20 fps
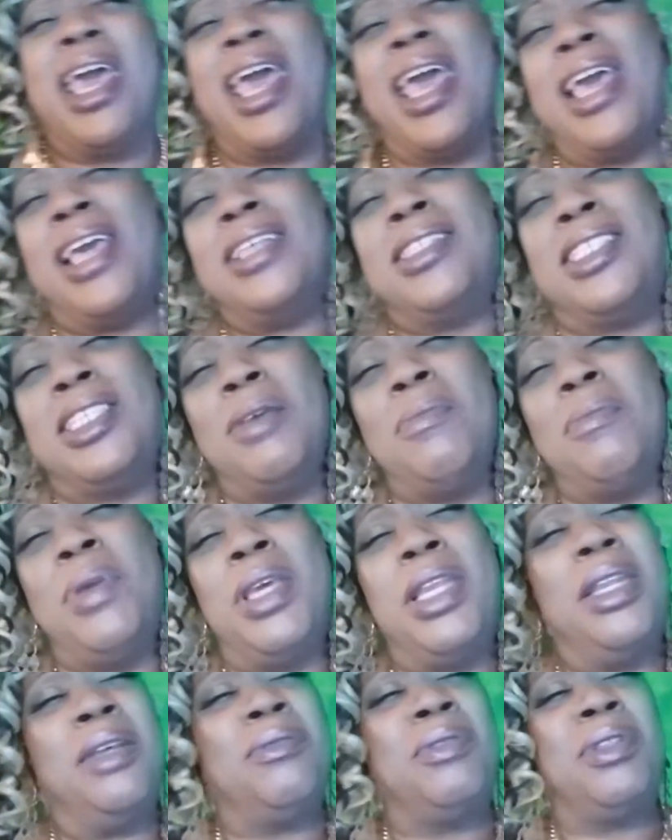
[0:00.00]
Hey, send
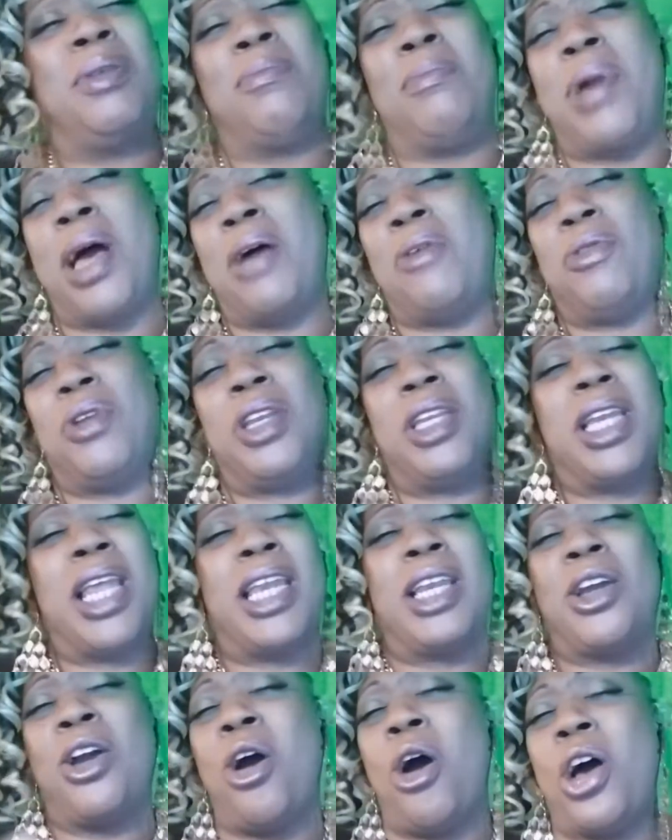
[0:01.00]
me the amount
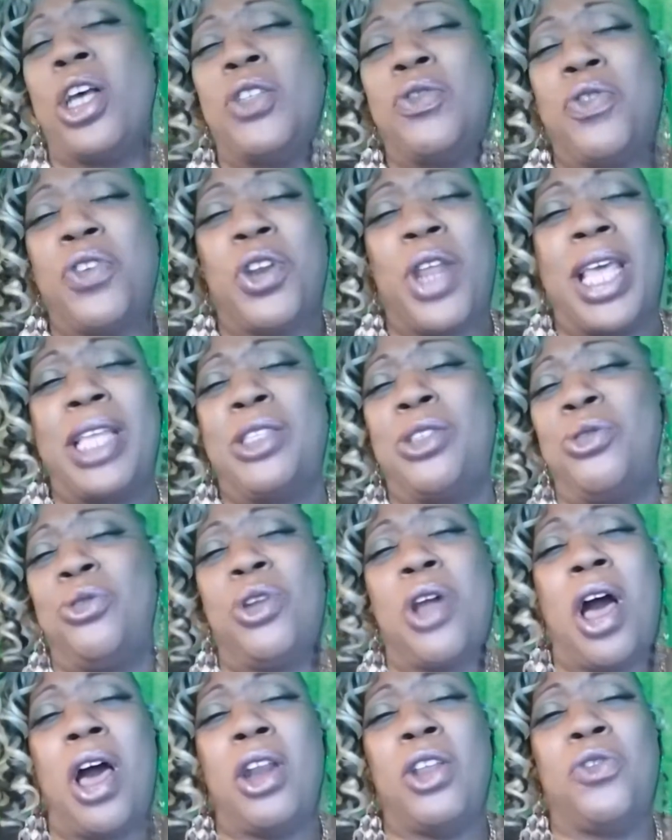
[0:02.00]
that it costs for that
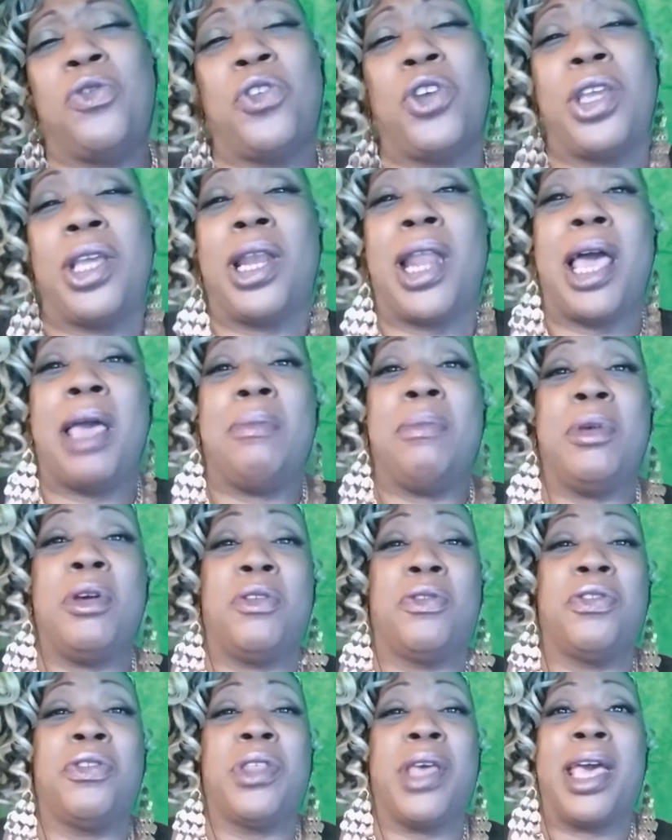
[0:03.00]
$2 for your light
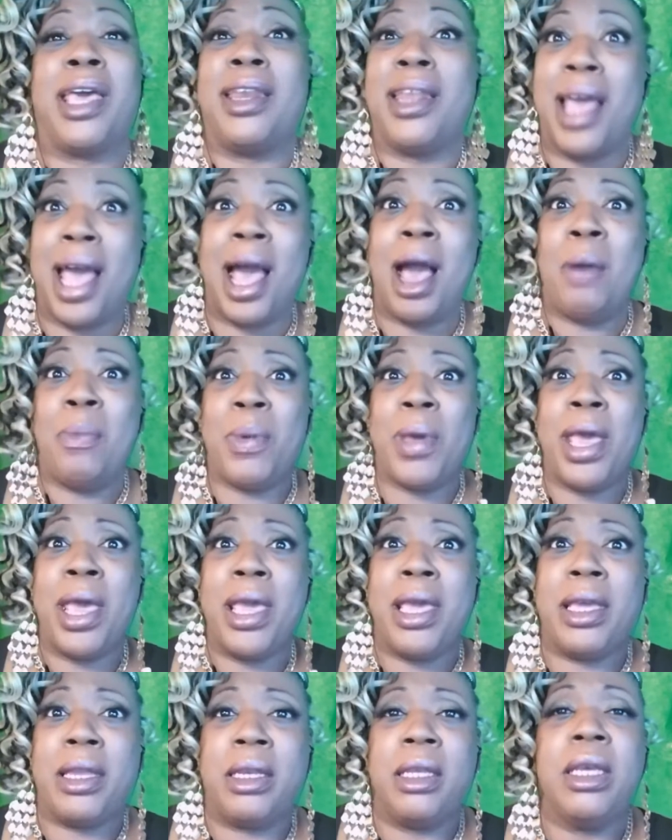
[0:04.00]
bill for that. I'll
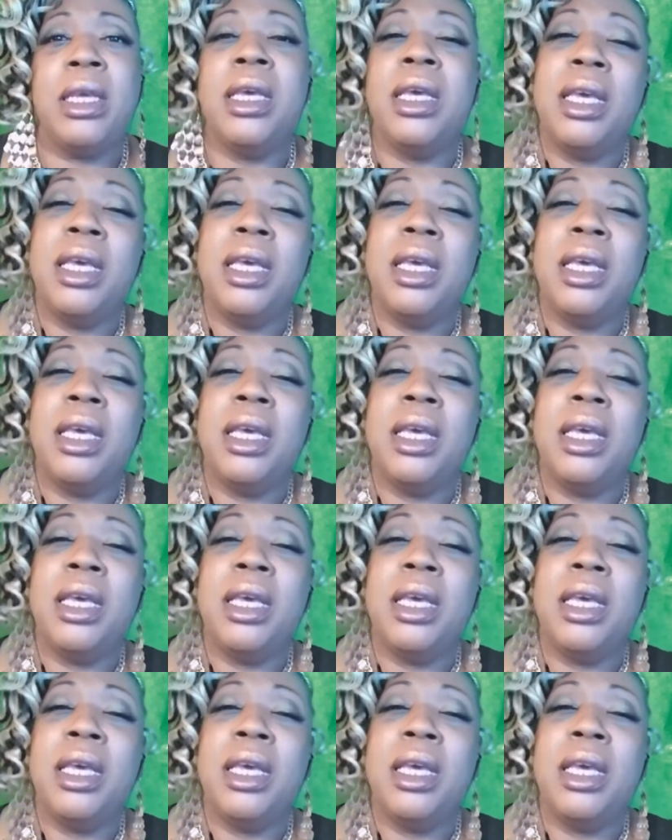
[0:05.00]
pay it.